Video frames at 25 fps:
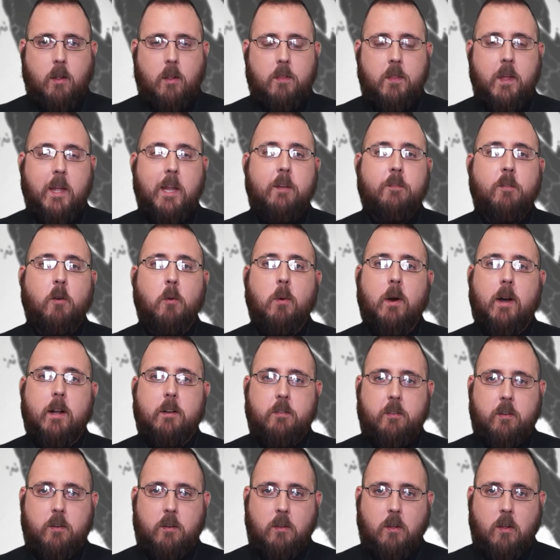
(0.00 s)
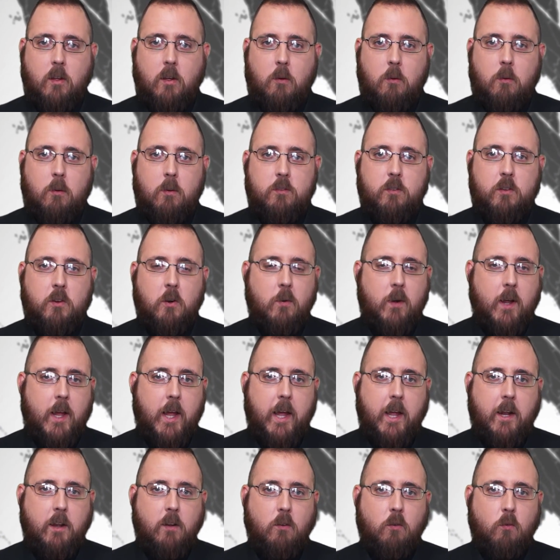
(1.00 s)
Thank you for watching. Want to go
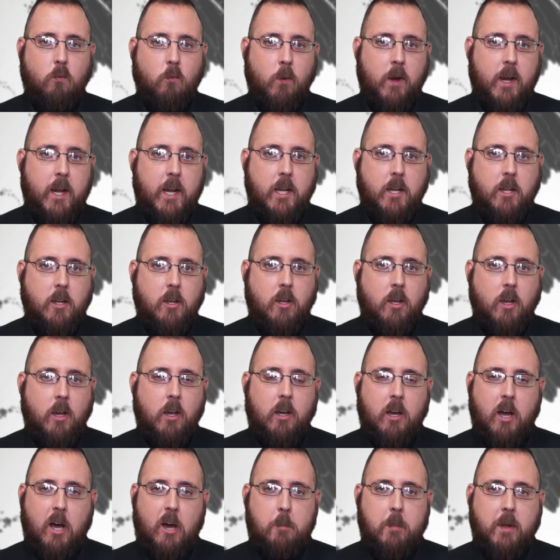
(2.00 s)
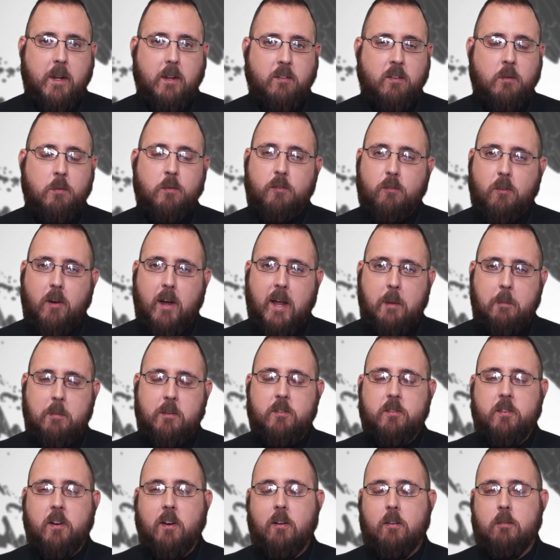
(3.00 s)
ahead, rate, comment, subscribe,
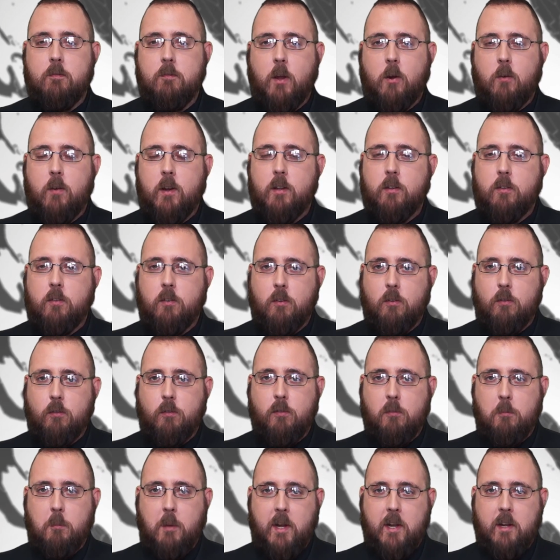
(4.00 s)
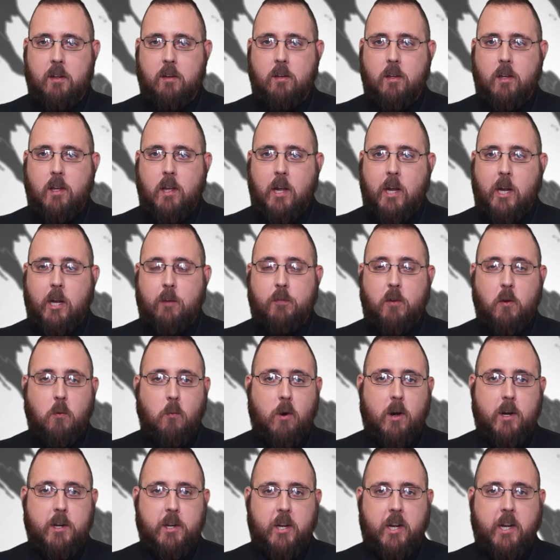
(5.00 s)
and share on various social media. And if you
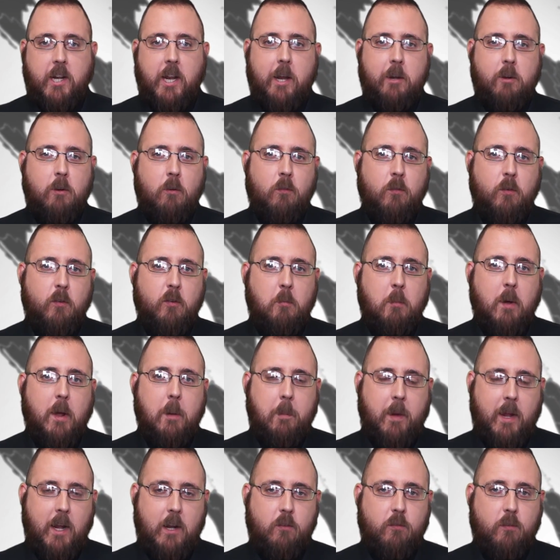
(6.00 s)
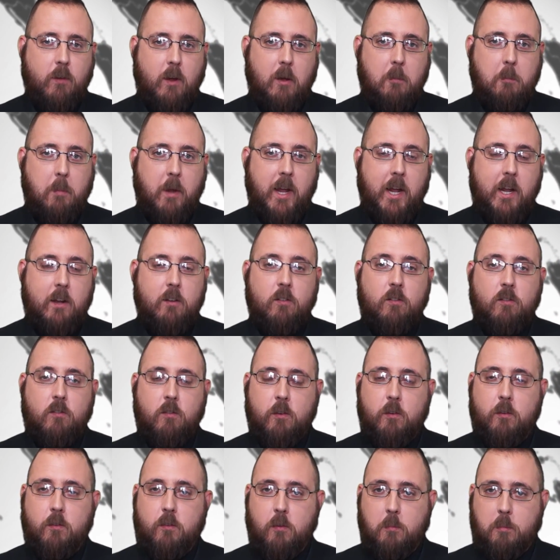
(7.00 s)
want, you can head over to my Patreon page and
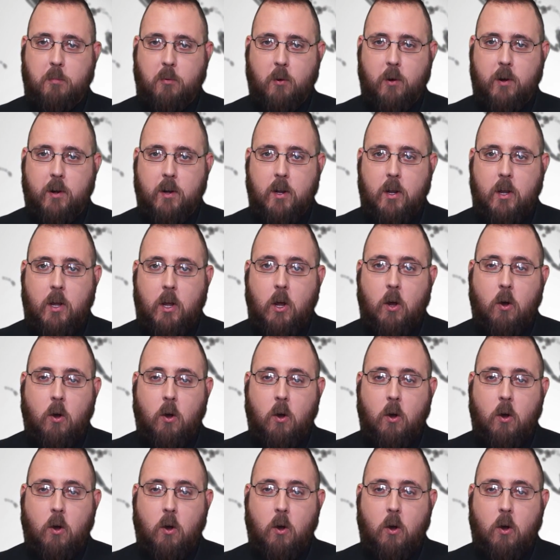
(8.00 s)
show your support.